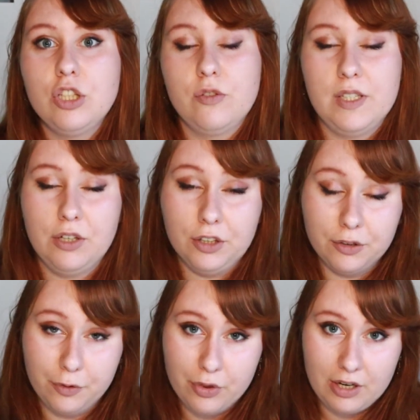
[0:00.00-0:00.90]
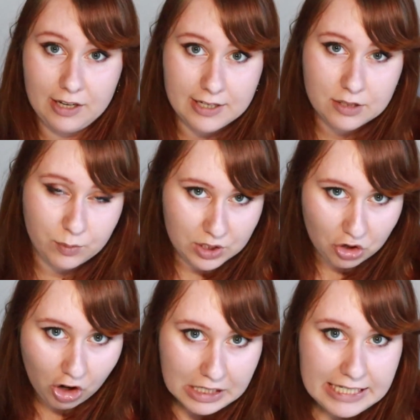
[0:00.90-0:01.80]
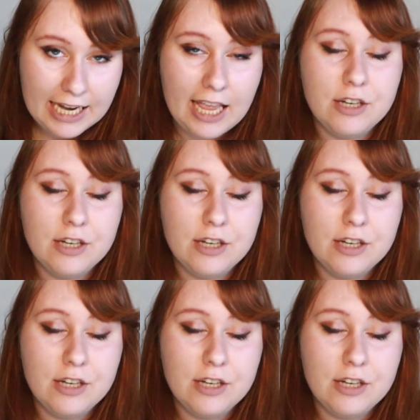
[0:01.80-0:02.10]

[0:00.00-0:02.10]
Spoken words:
to visit her over the last winter holiday,